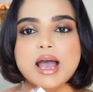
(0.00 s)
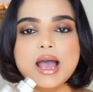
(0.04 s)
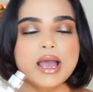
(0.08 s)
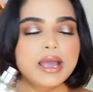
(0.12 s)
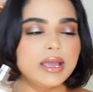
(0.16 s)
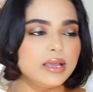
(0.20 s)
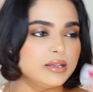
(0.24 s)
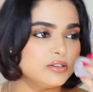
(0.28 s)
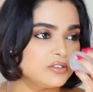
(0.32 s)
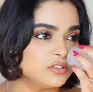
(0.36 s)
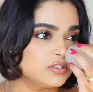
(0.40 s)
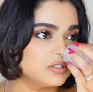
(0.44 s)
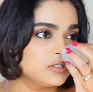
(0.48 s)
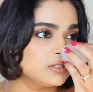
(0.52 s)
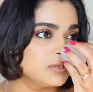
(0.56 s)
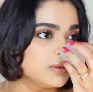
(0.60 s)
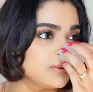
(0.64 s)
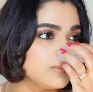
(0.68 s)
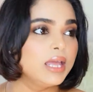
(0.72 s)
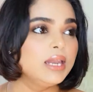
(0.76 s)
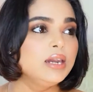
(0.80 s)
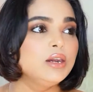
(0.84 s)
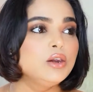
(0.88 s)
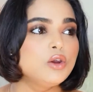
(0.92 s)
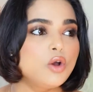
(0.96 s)
I just
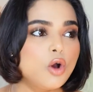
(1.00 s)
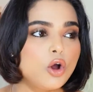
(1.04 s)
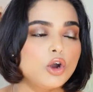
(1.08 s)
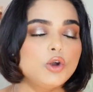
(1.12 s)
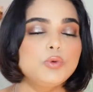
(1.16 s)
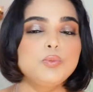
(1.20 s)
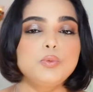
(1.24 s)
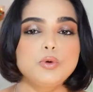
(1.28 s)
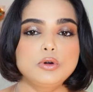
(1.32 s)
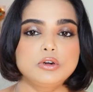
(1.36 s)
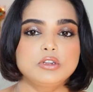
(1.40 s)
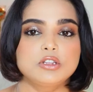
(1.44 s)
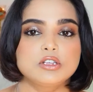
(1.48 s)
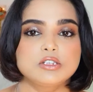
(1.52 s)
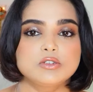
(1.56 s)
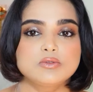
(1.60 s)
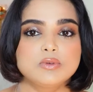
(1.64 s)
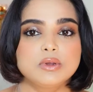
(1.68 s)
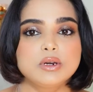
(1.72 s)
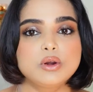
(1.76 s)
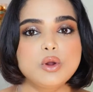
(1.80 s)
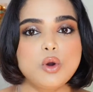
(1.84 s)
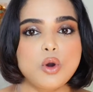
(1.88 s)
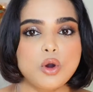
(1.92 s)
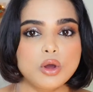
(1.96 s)
cannot put this
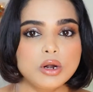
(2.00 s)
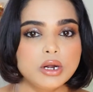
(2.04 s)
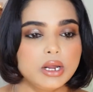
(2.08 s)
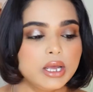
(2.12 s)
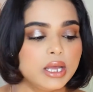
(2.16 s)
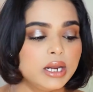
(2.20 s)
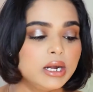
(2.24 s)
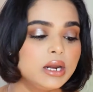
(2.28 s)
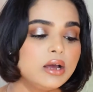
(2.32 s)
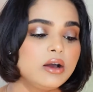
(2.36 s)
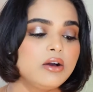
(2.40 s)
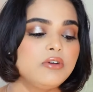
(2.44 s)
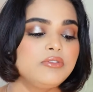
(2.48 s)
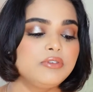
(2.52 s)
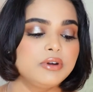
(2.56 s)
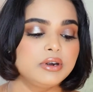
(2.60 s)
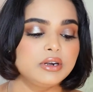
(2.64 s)
one on enough.